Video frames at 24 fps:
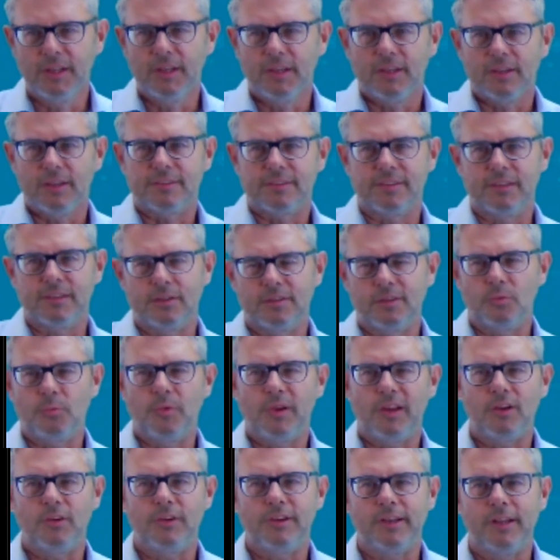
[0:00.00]
So the
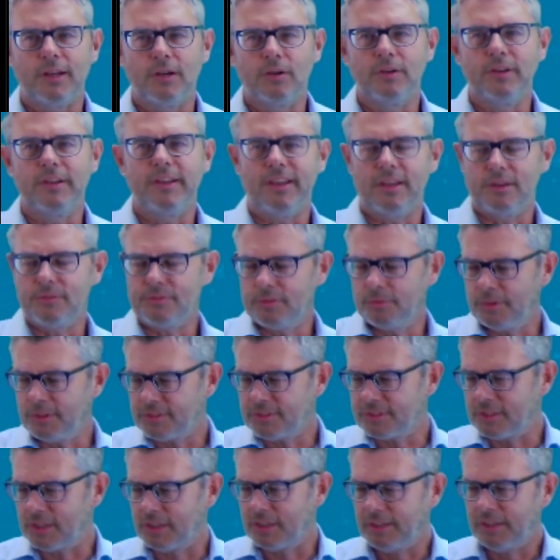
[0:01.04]
very low level
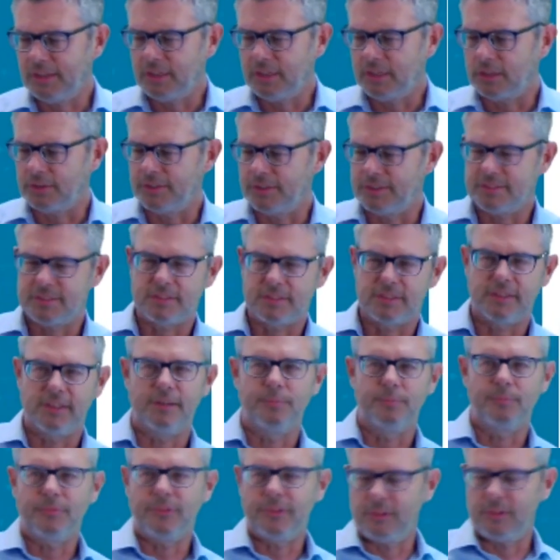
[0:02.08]
we start here is
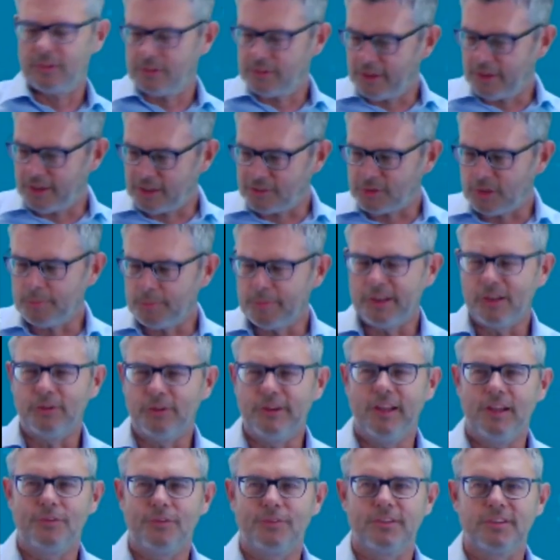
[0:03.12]
the extremely low
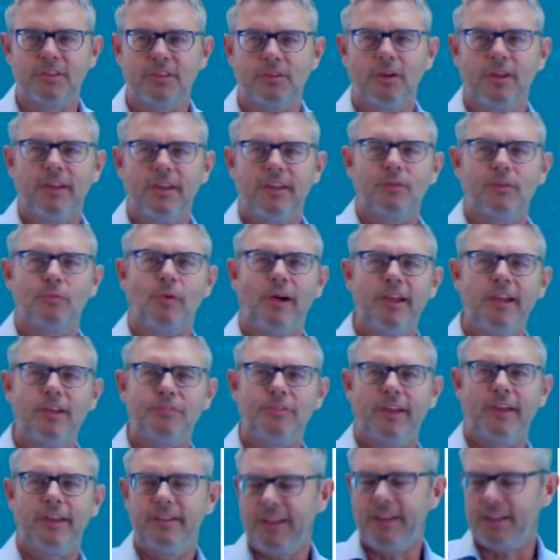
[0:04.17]
level, the
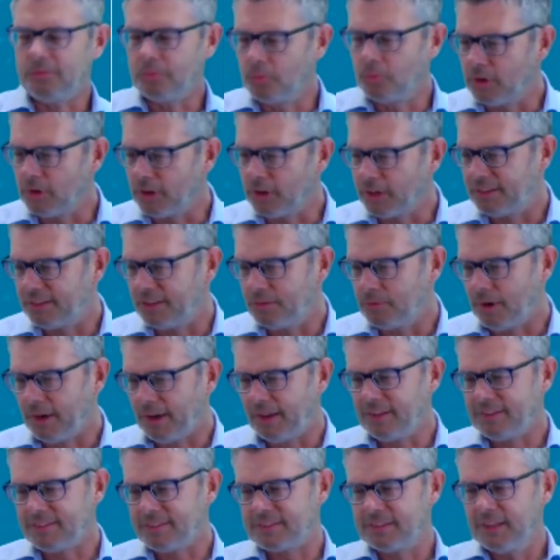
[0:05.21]
Wi-Fi network
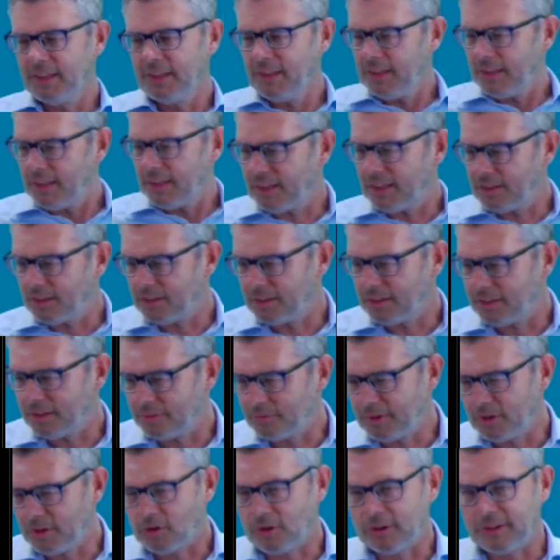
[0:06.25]
device.
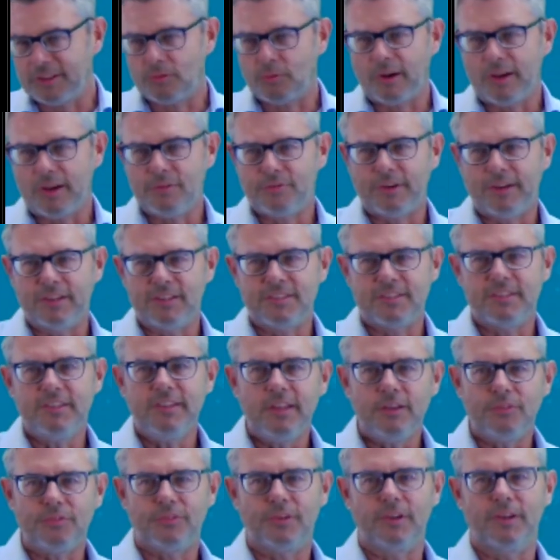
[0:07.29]
We call it a Wi-Fi
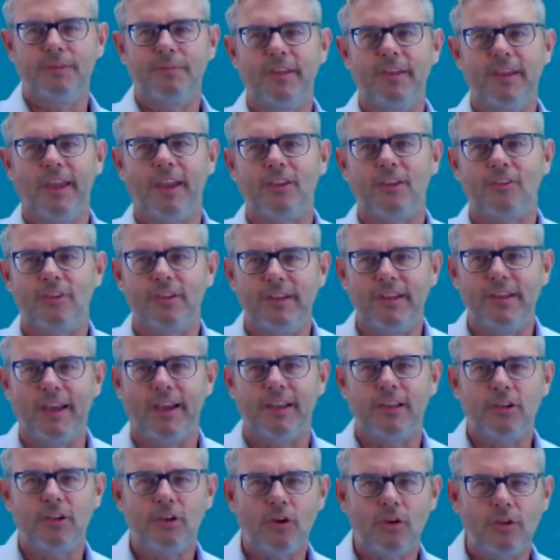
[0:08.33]
sniffer. Actually,
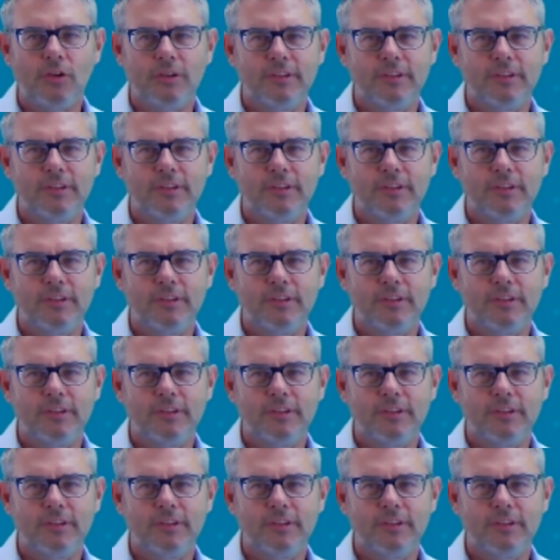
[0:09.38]
I call